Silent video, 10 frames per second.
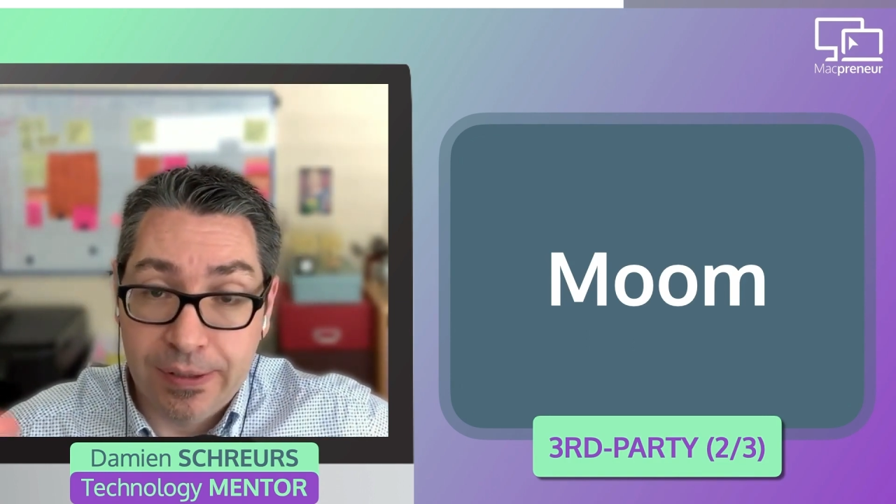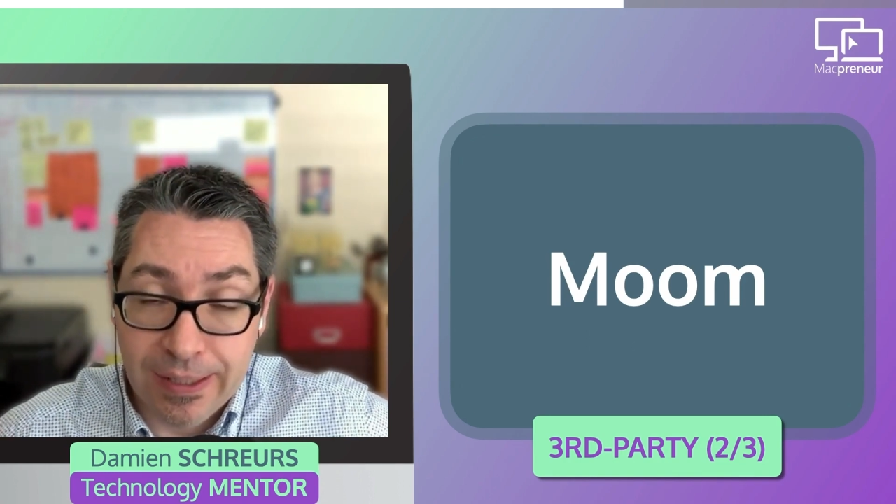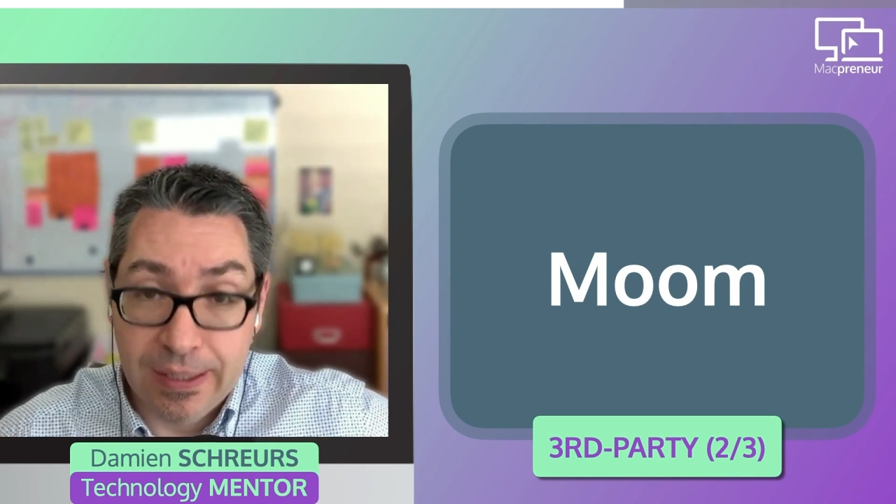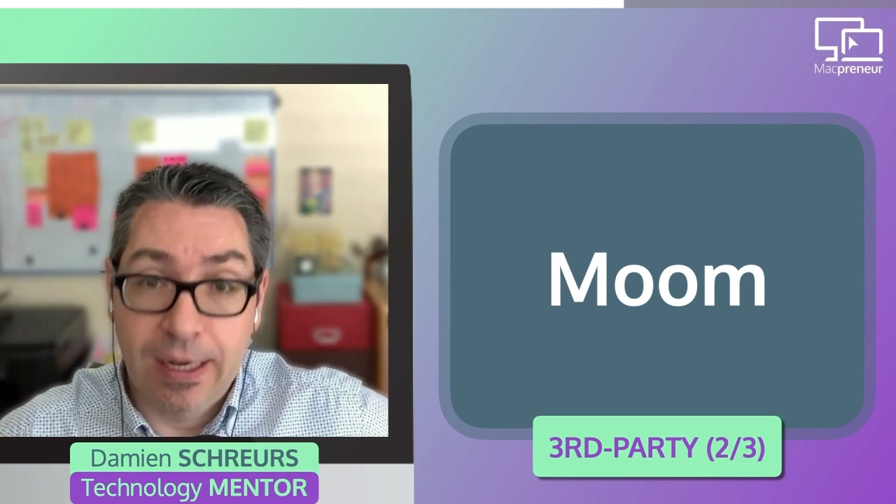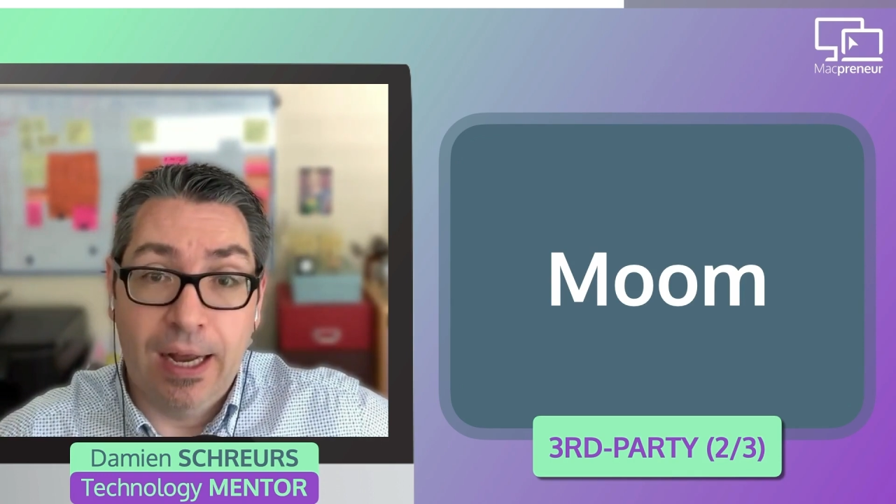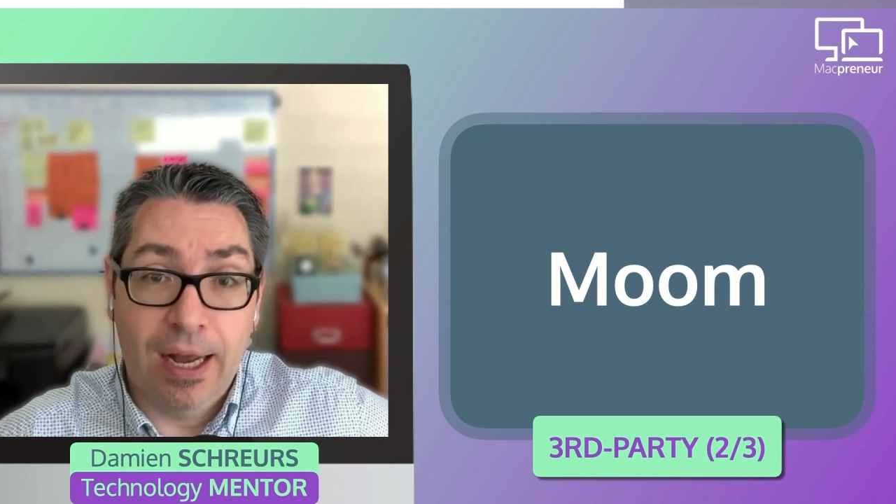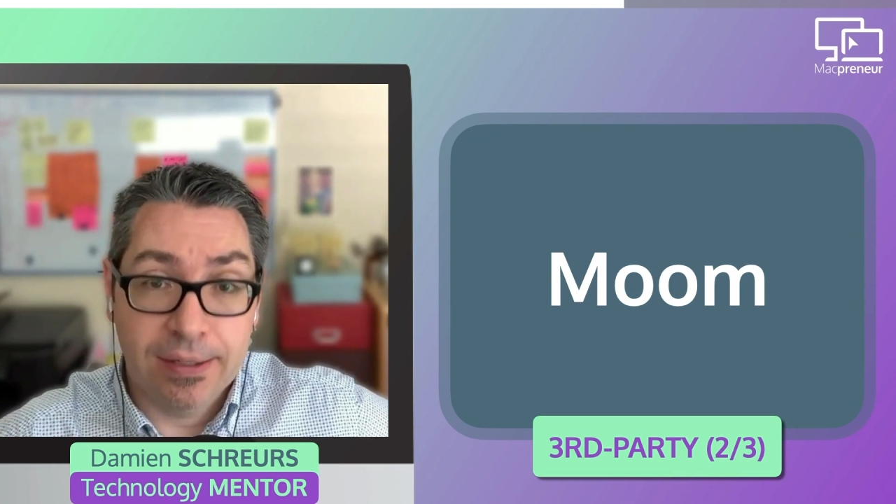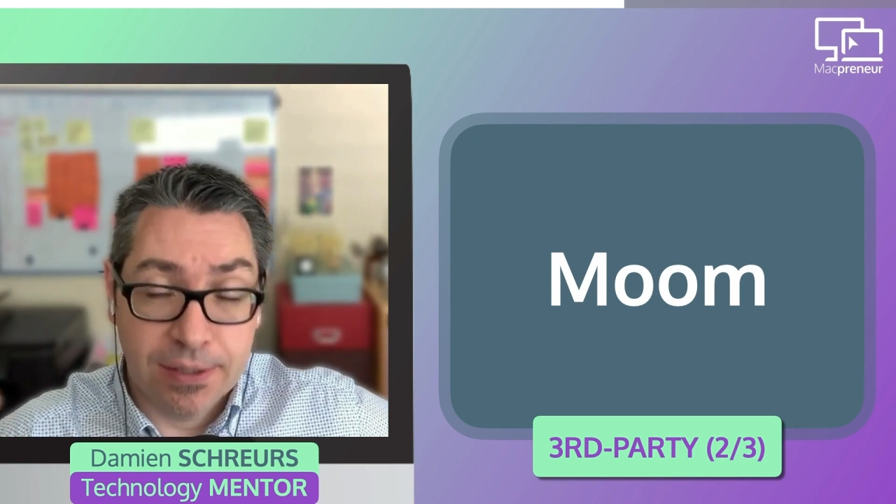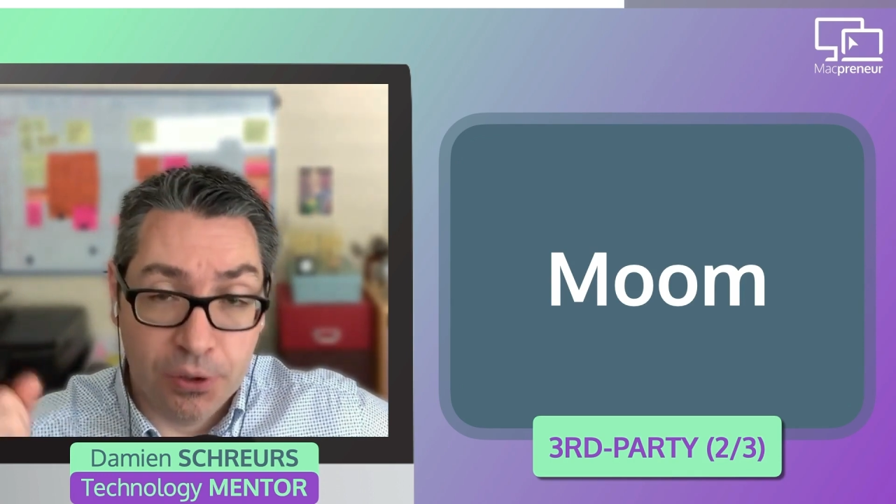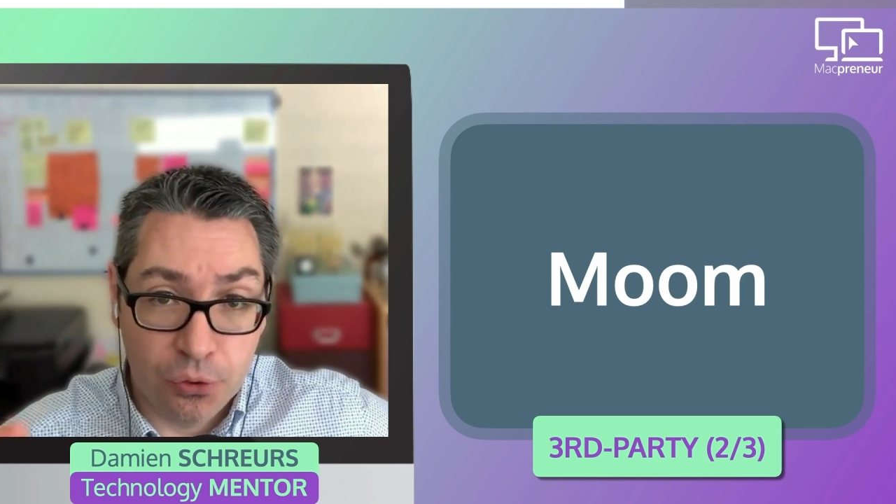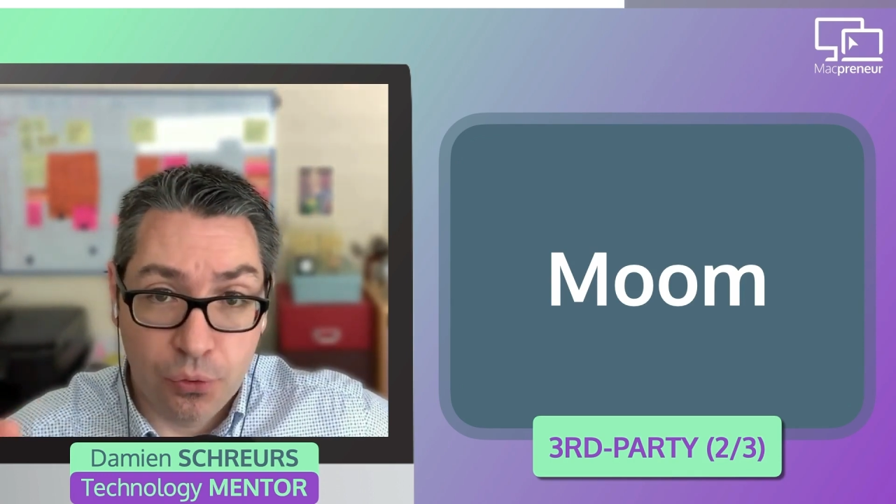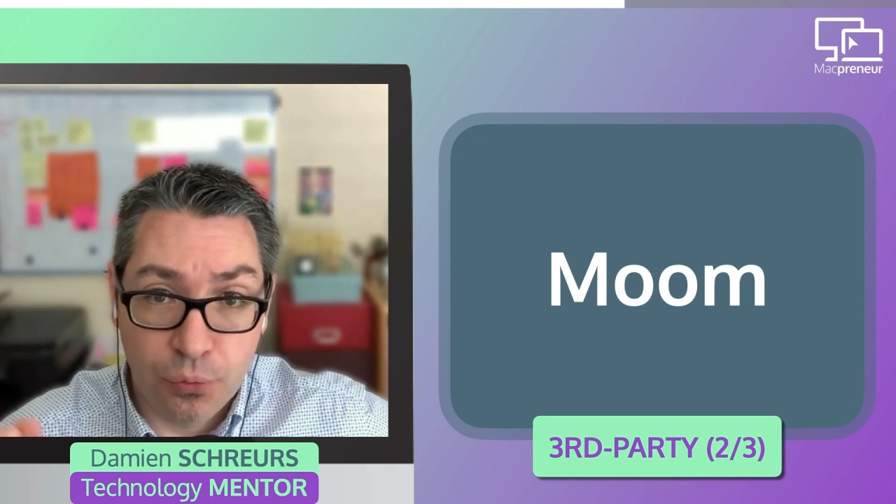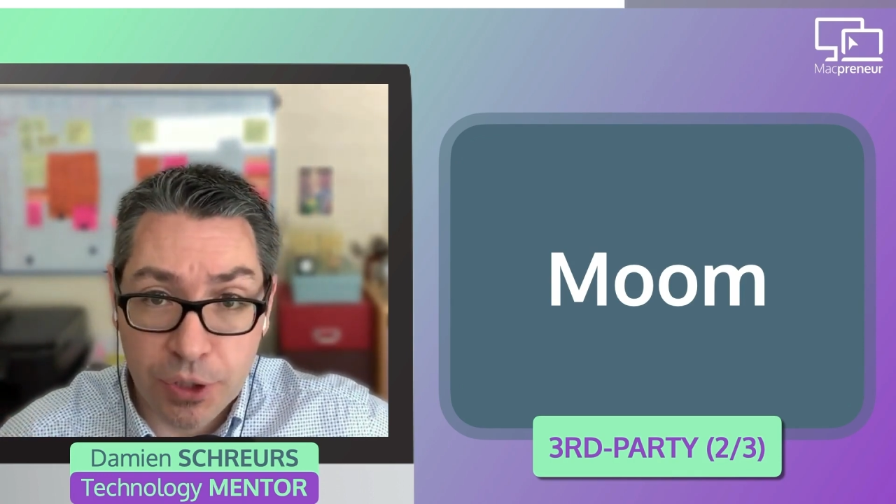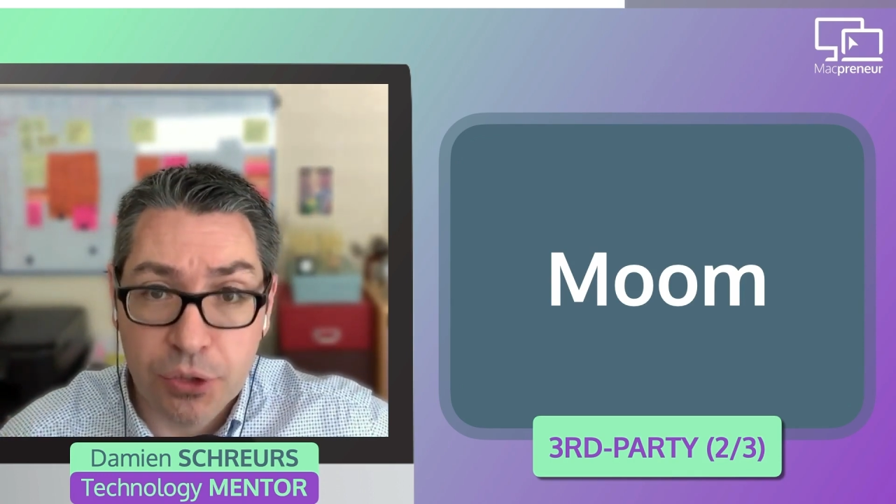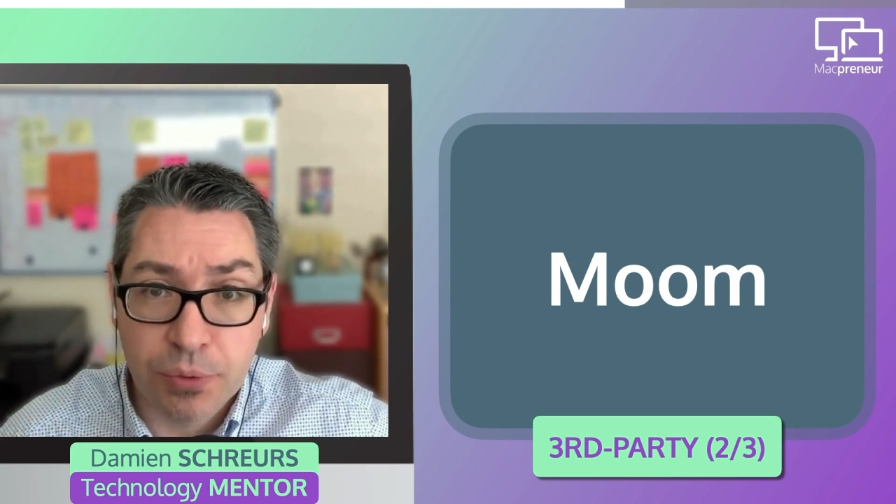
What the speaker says: then asking you which